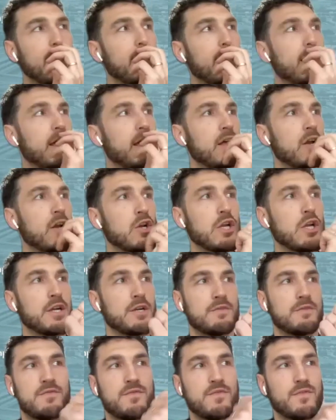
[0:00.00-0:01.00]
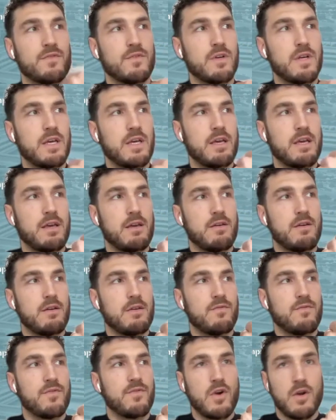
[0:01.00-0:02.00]
uh, learned uh,
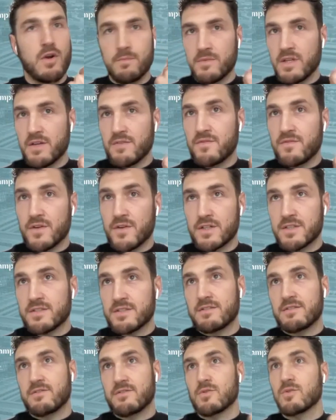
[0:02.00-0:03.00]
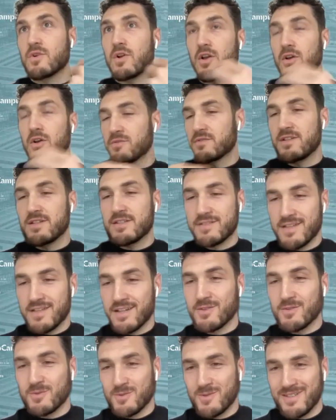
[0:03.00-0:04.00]
from the first to close the
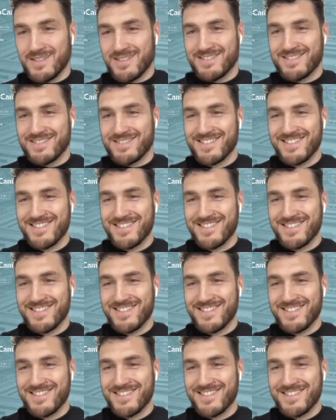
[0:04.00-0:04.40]
second one.